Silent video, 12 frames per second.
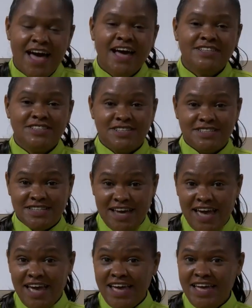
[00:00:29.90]

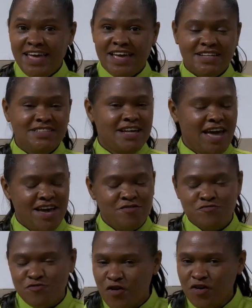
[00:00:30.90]
Today is a
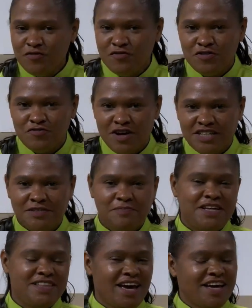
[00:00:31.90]
raw food
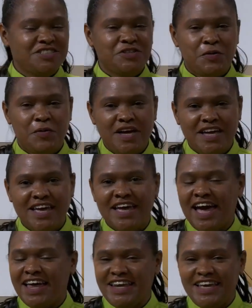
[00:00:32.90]
recipe that is quick
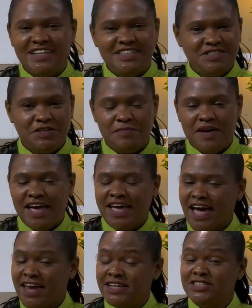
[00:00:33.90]
and easy to make
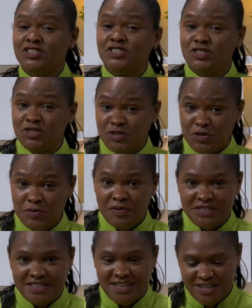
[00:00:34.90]
and is super
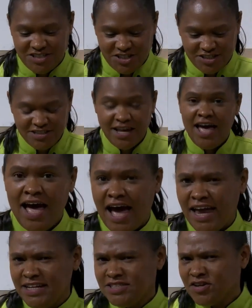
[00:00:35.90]
delicious. And
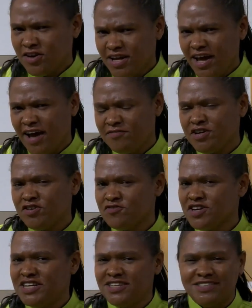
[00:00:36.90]
it's going to have
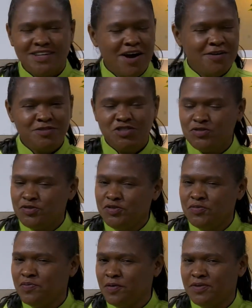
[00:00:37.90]
ingredients that I'm sure you
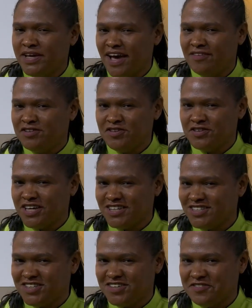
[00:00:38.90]
probably have in your
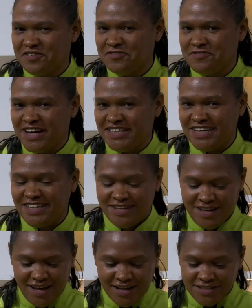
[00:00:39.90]
kitchen already.
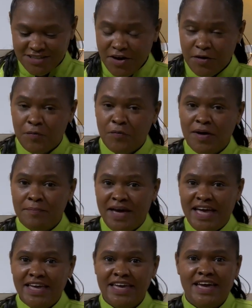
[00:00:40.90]
So we're
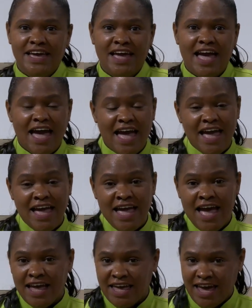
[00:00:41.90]
making a
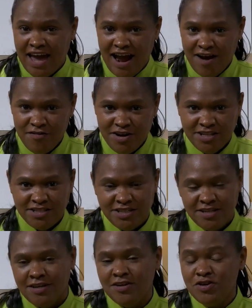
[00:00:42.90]
carrot
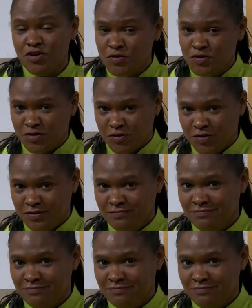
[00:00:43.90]
noodle.